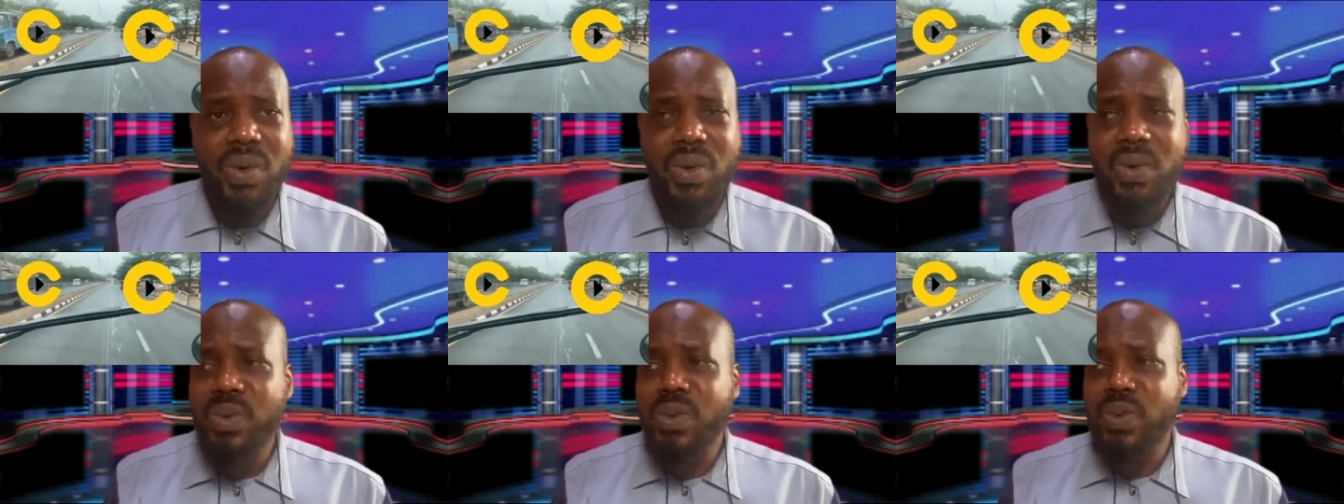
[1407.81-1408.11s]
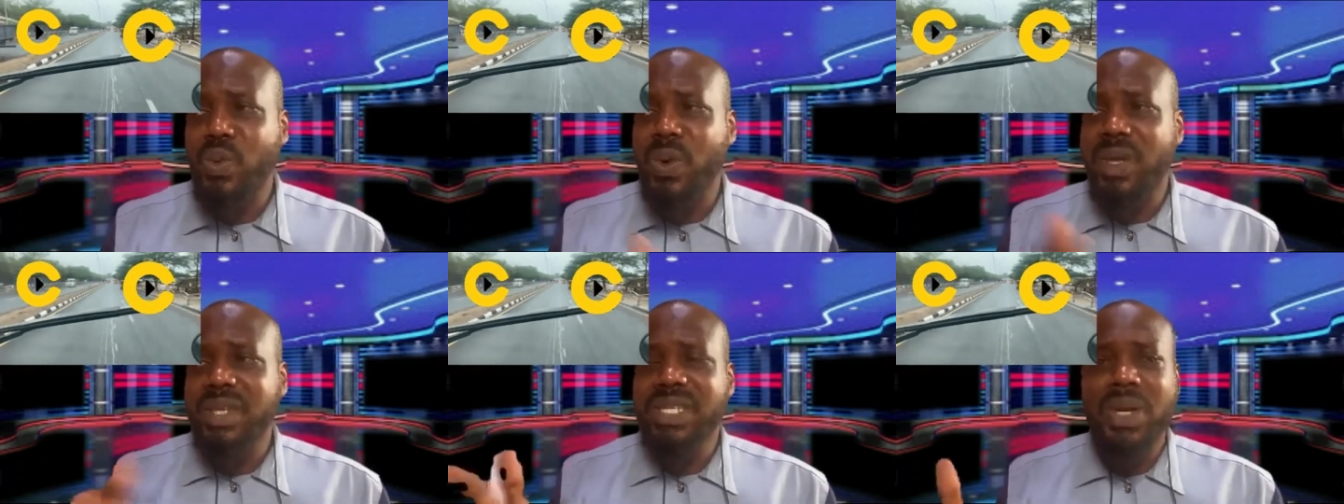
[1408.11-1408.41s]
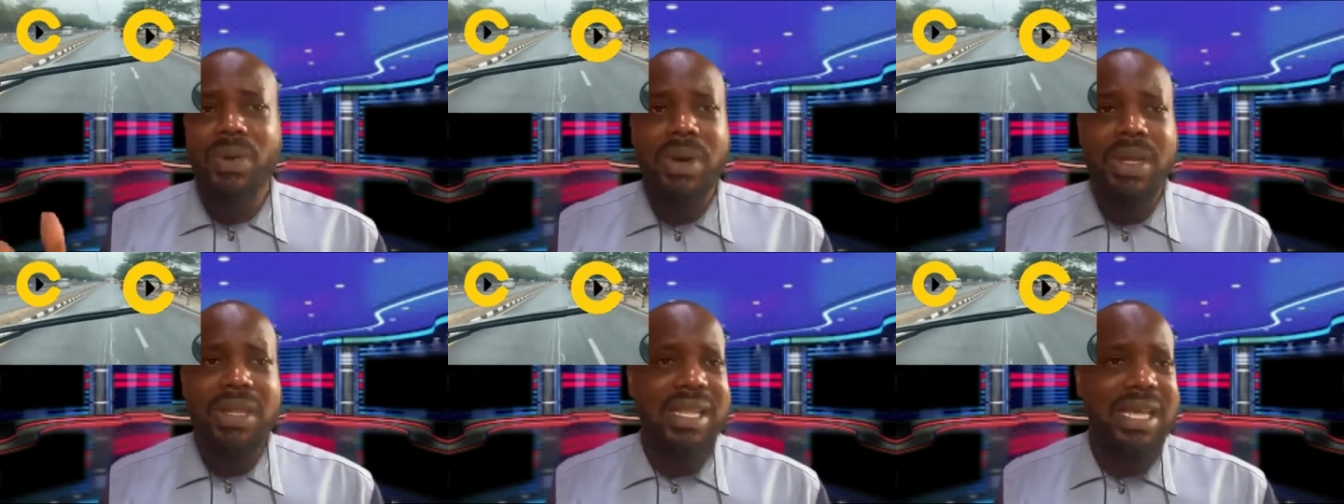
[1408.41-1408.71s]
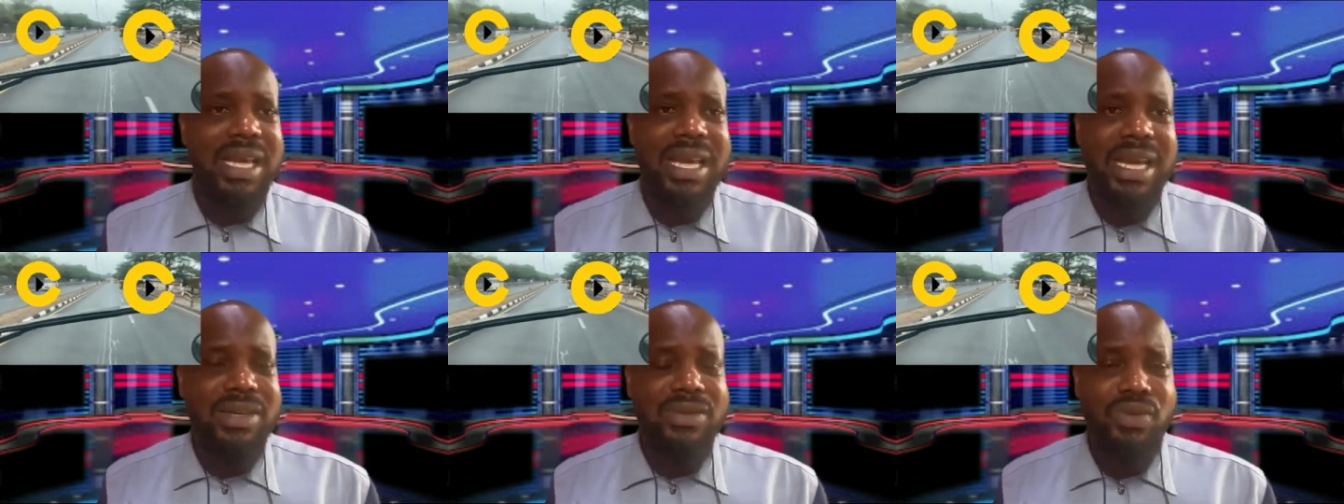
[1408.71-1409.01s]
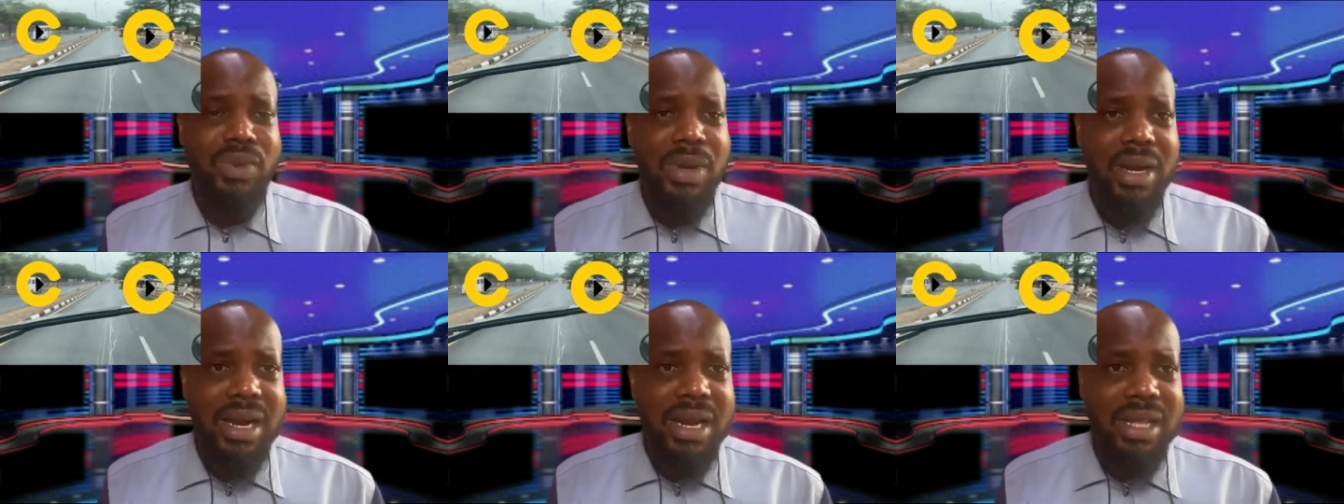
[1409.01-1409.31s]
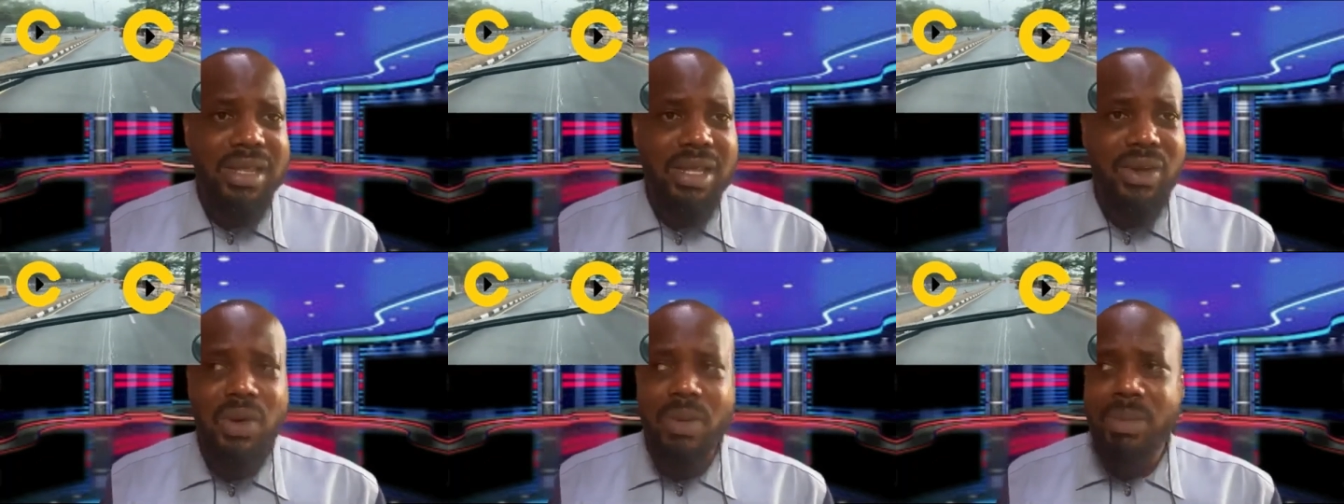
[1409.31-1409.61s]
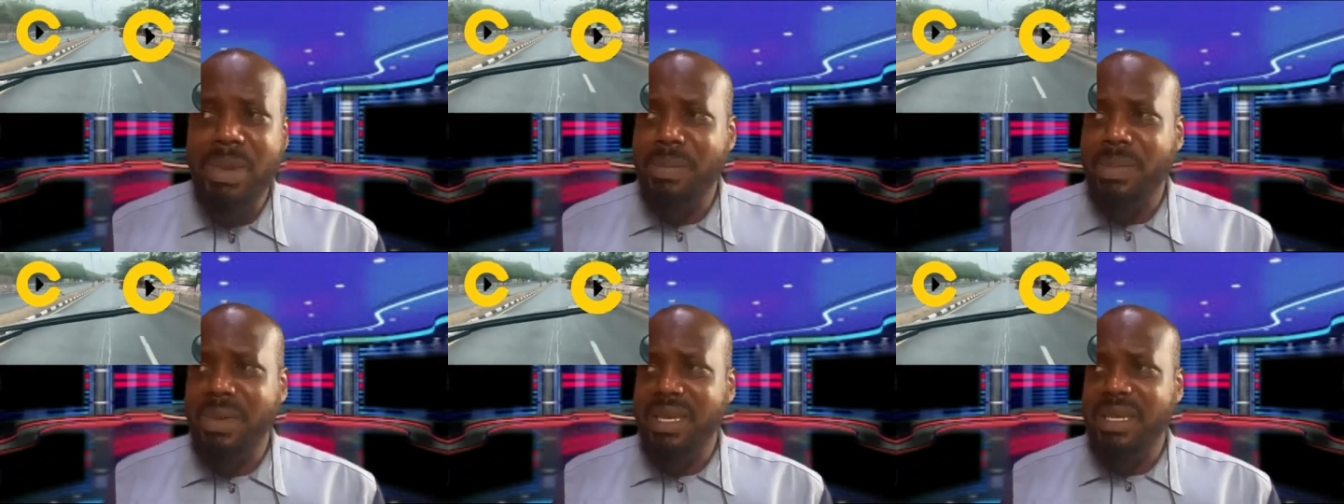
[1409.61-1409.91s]
who wants to say one thing and do another thing,
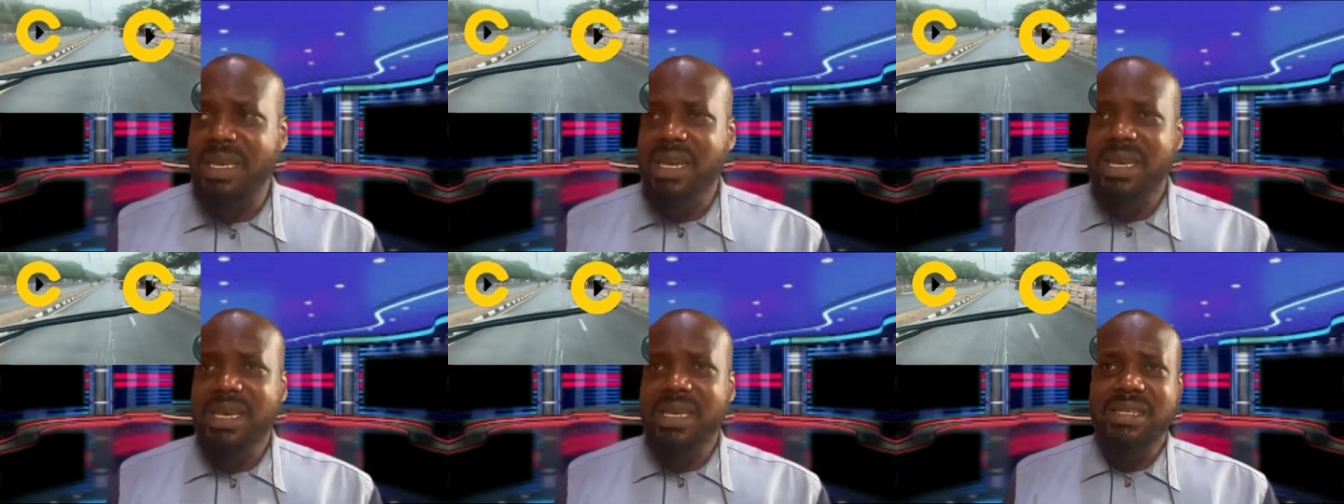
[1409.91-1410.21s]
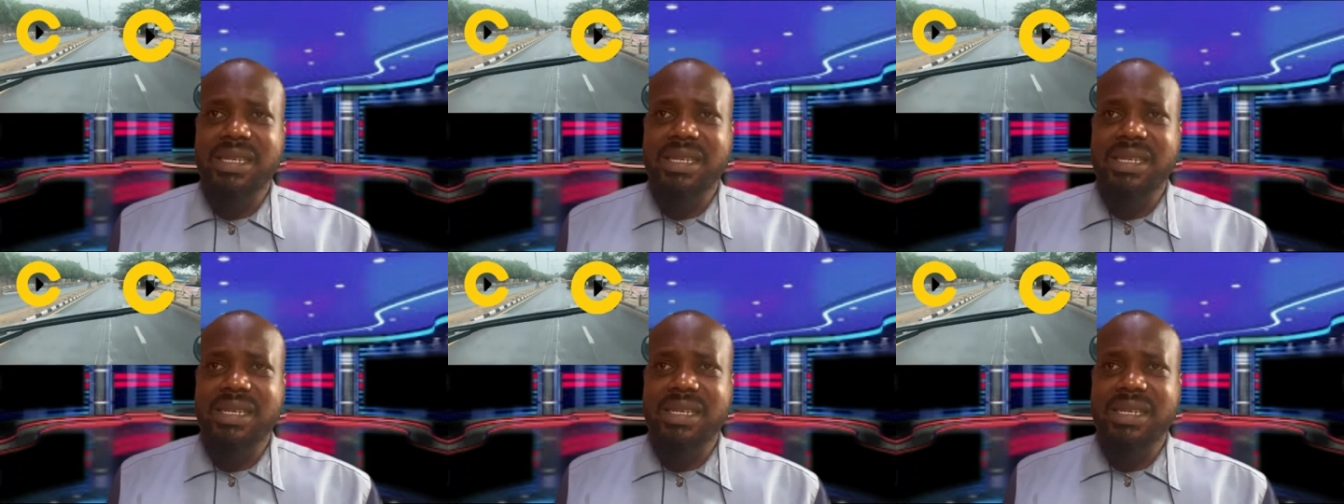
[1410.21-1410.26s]
or maybe